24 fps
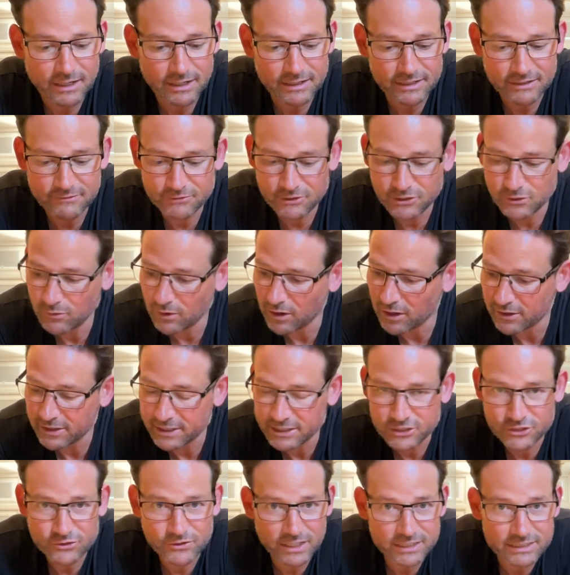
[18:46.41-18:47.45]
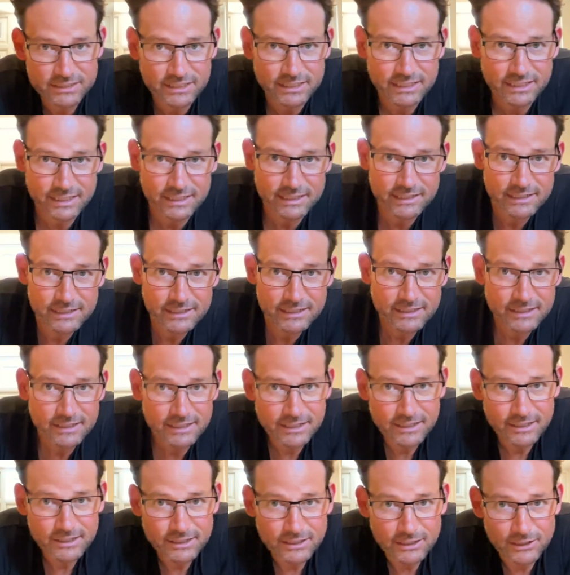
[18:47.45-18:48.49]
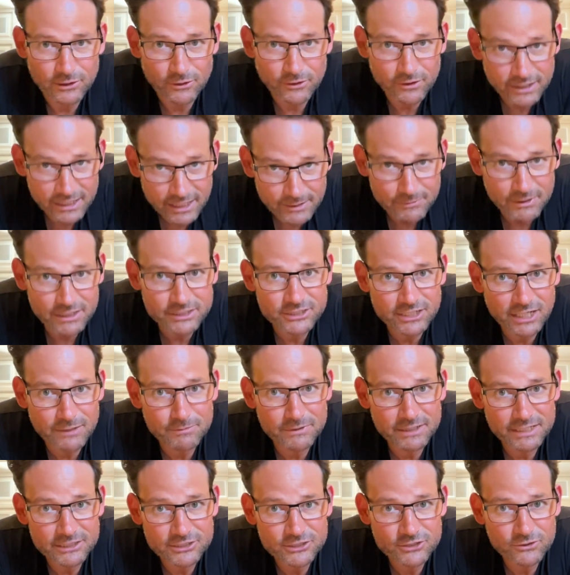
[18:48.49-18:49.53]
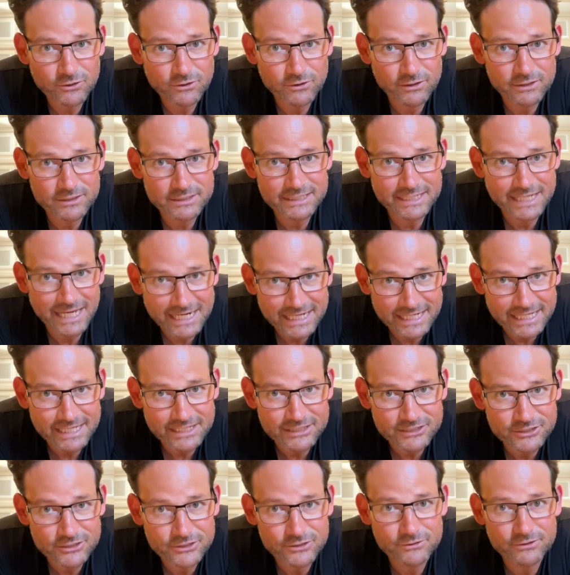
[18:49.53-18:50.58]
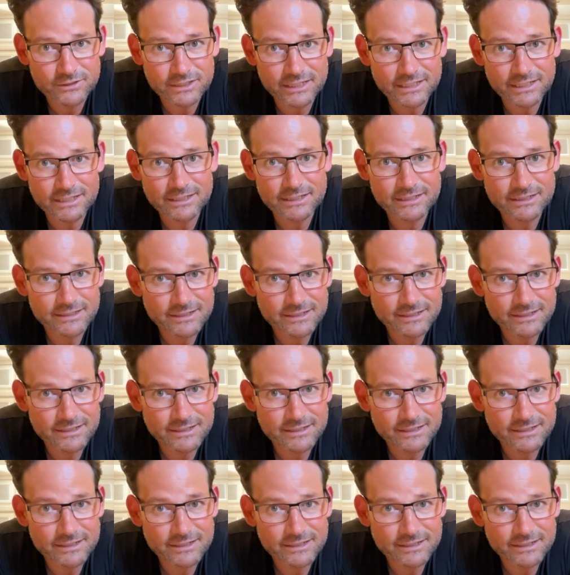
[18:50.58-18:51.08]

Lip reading: If you are interested in learning about Japanese swords, getting into the